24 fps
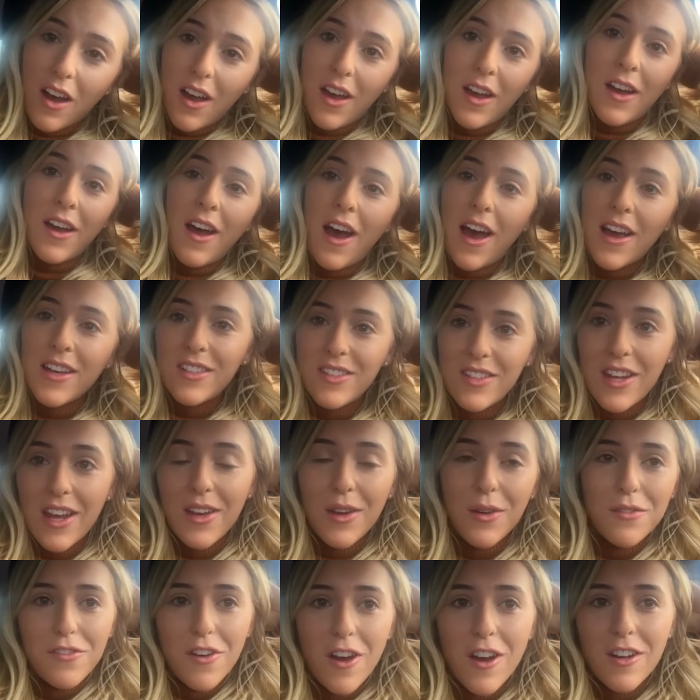Oh, I
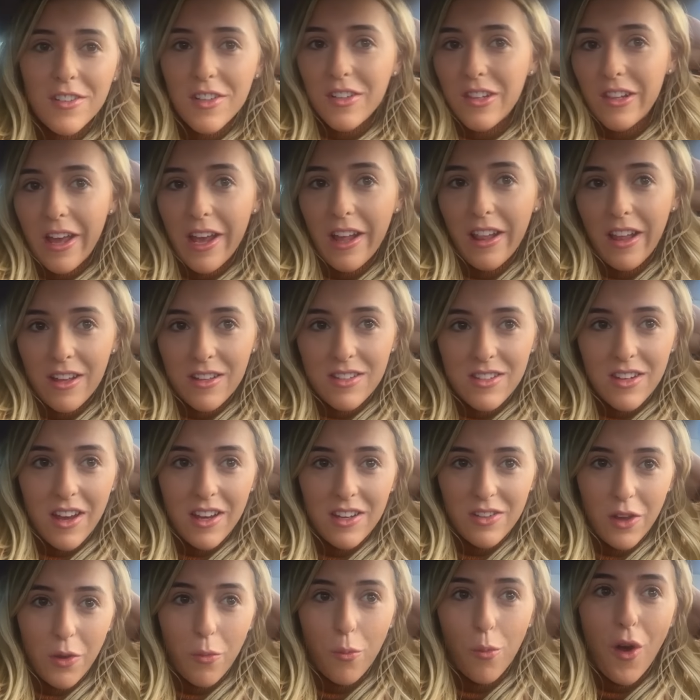stayed up far too late last
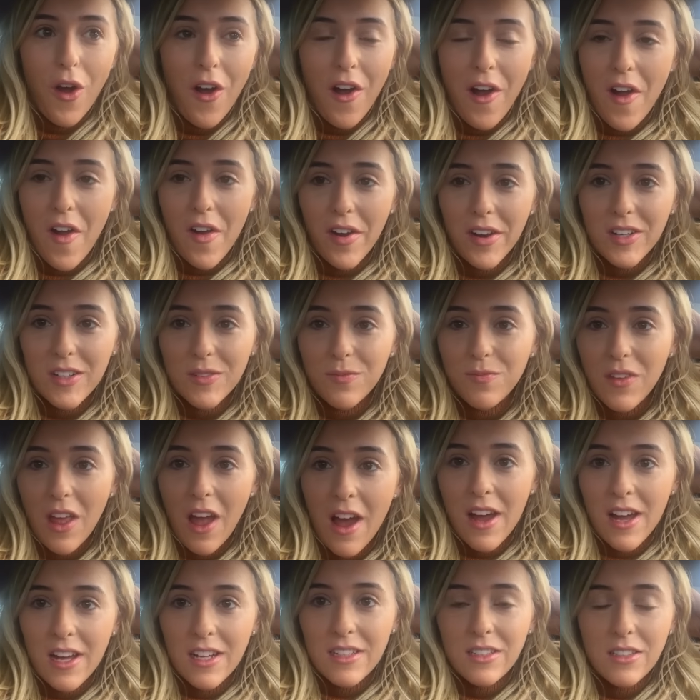night doing work,
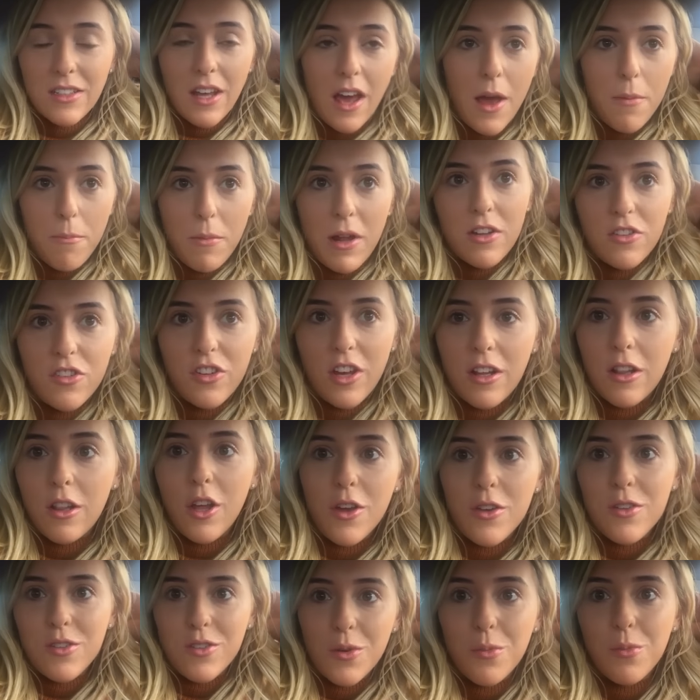and I managed to get
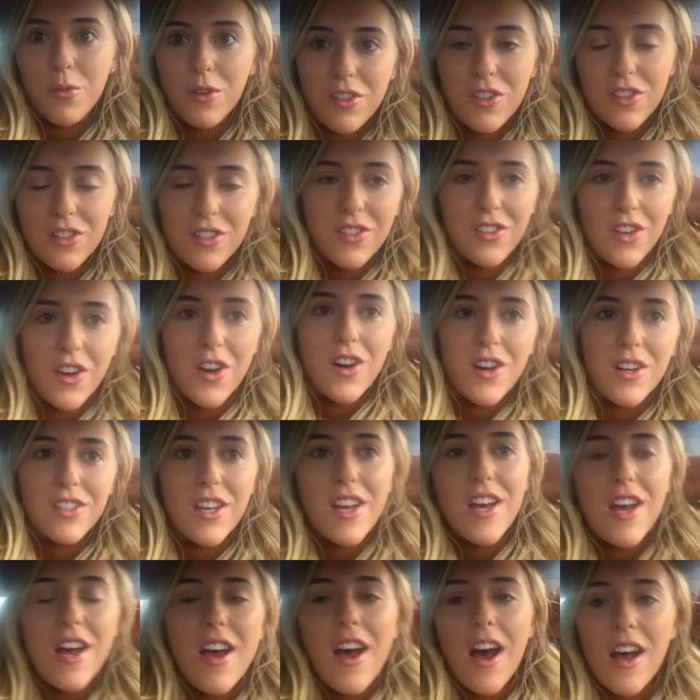loads done, which is good.
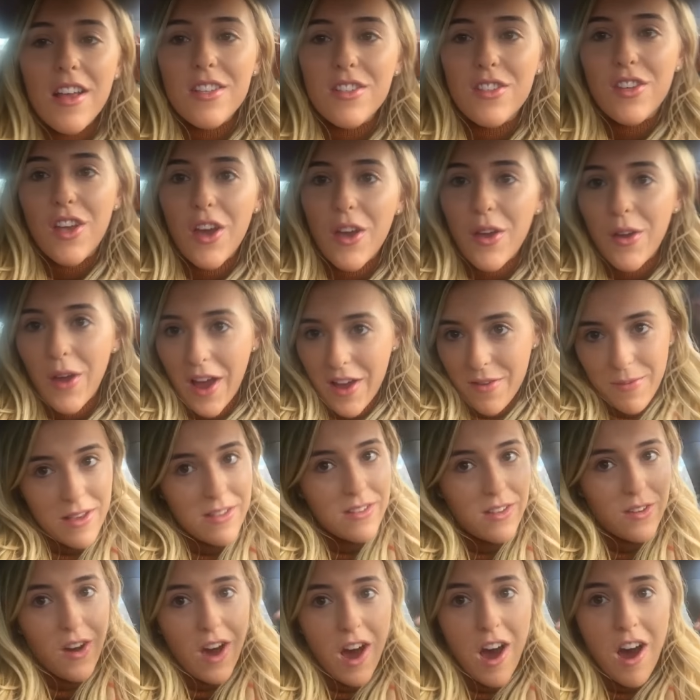So I
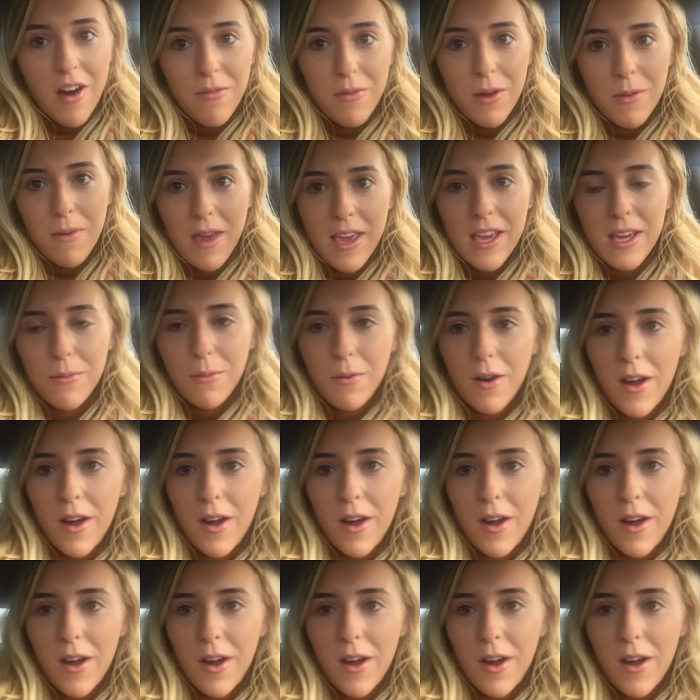basically got half my makeup